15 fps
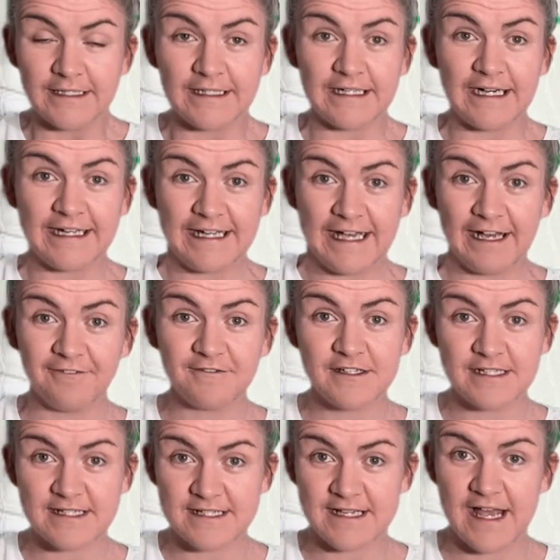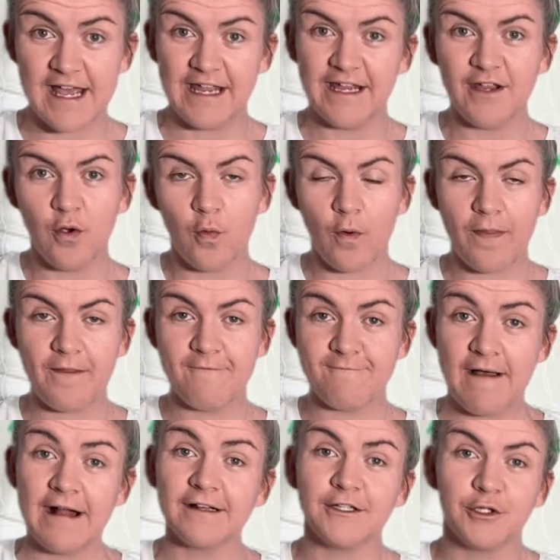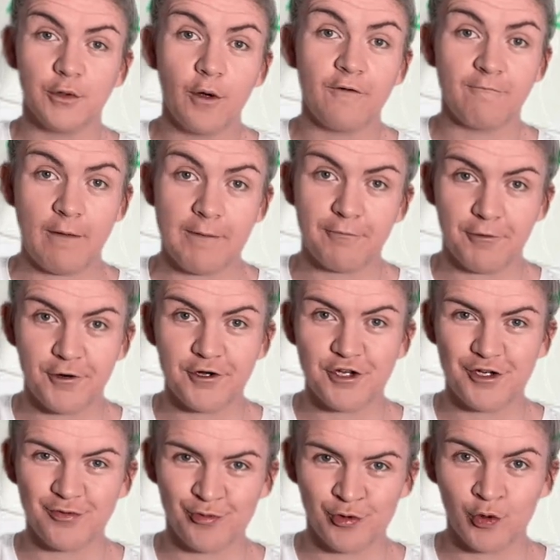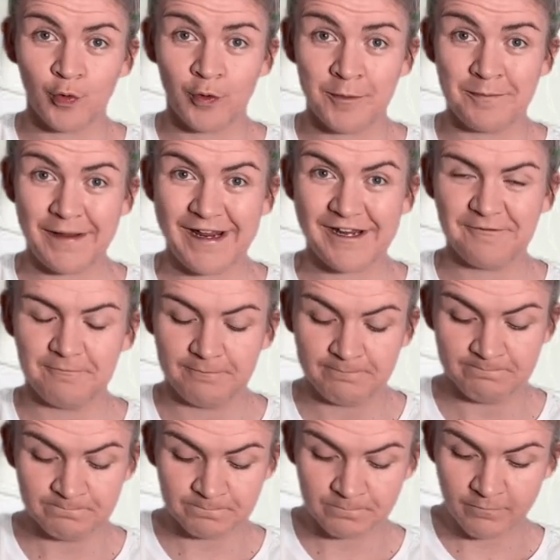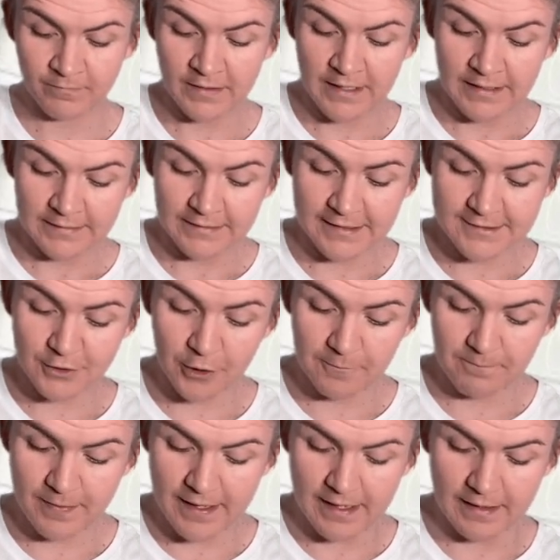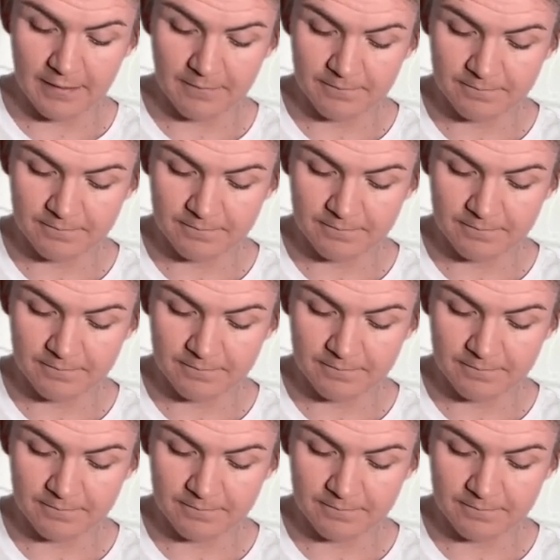I have to say what the value of my pronumeral would be. Let's go b.